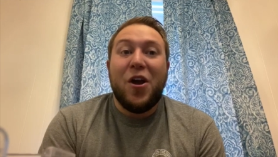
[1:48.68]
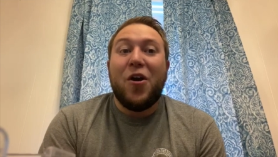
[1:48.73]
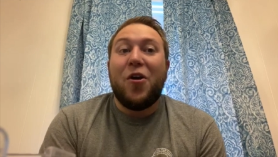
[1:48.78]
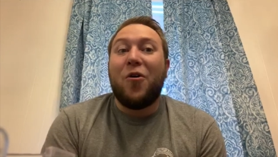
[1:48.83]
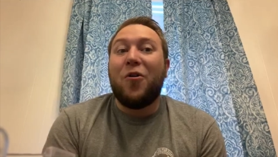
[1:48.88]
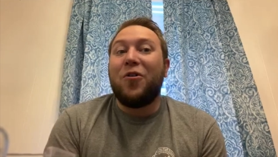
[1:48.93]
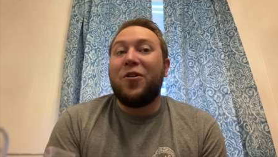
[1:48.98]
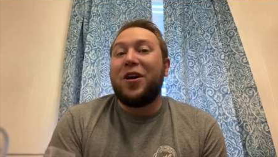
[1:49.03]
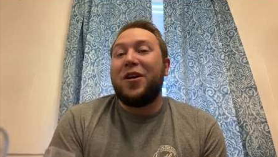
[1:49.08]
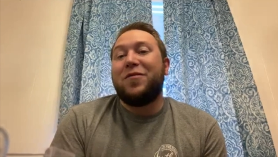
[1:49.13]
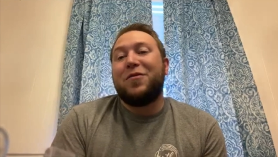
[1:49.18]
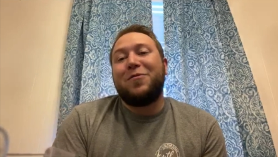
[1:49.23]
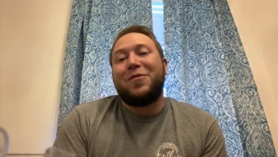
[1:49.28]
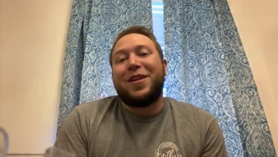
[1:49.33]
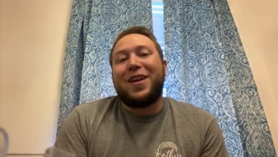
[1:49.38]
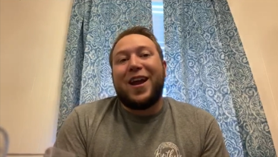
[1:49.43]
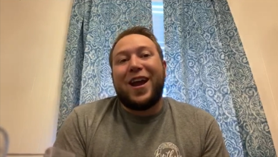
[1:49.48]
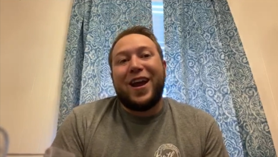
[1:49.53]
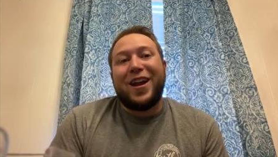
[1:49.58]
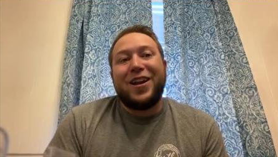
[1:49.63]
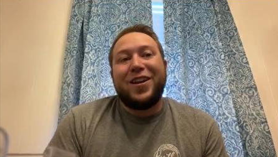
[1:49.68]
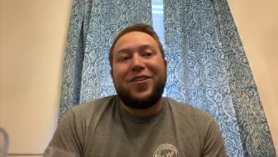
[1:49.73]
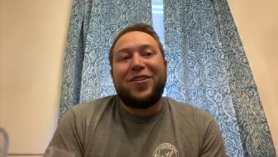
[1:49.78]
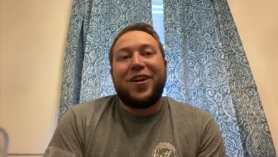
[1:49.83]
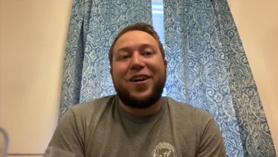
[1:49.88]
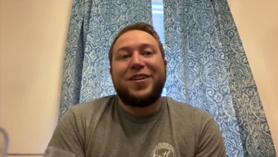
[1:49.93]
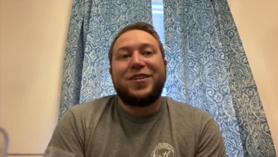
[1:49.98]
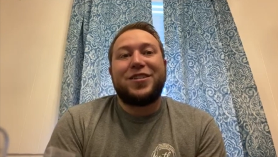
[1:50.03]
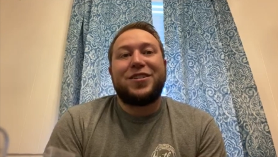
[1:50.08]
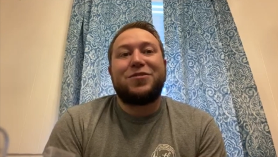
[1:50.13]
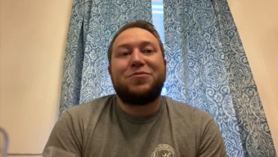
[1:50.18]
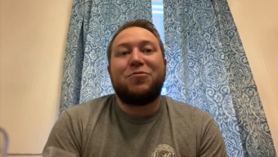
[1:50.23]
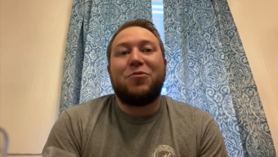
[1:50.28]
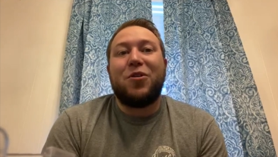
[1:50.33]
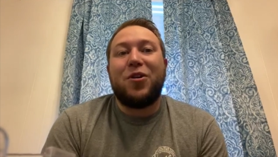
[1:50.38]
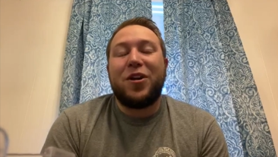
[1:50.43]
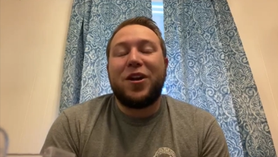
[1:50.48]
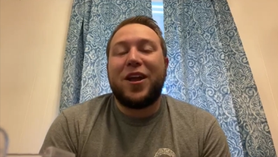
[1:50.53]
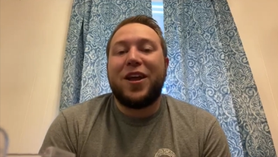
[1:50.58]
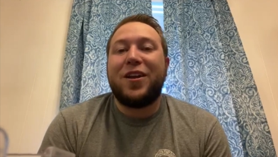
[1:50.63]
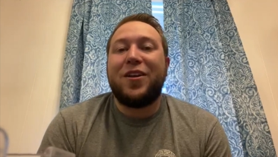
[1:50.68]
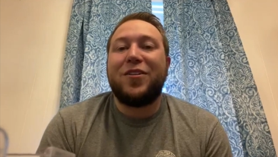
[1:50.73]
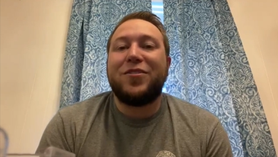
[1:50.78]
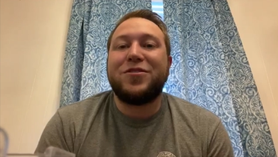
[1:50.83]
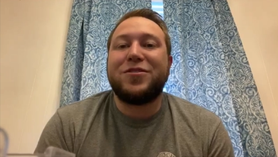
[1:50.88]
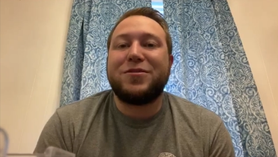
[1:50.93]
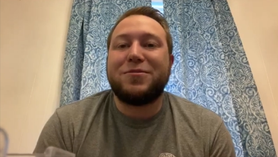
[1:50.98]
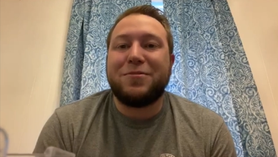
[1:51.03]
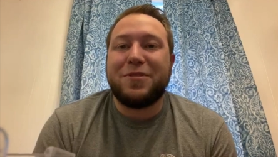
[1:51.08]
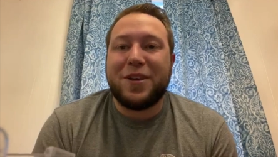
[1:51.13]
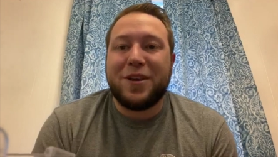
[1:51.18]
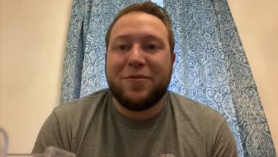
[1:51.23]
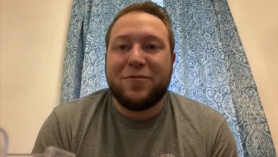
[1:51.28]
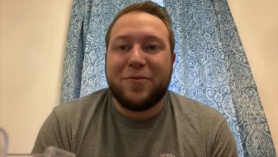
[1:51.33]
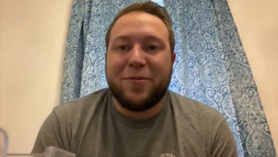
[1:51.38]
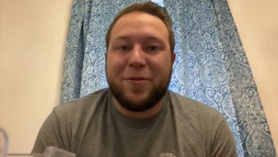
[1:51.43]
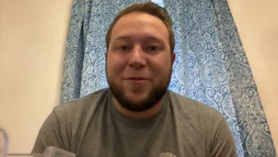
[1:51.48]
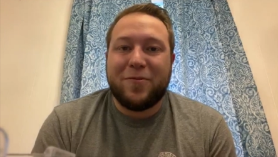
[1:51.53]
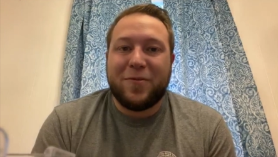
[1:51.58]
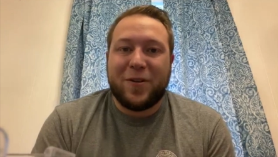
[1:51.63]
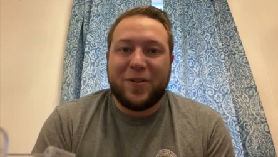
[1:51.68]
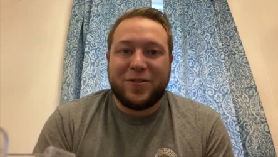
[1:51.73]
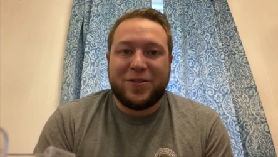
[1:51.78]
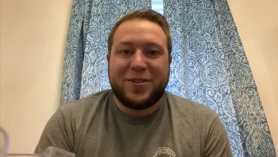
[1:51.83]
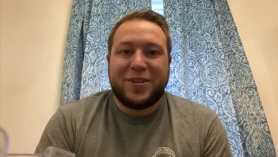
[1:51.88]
Or even when Annie Grace swung in her swing for the first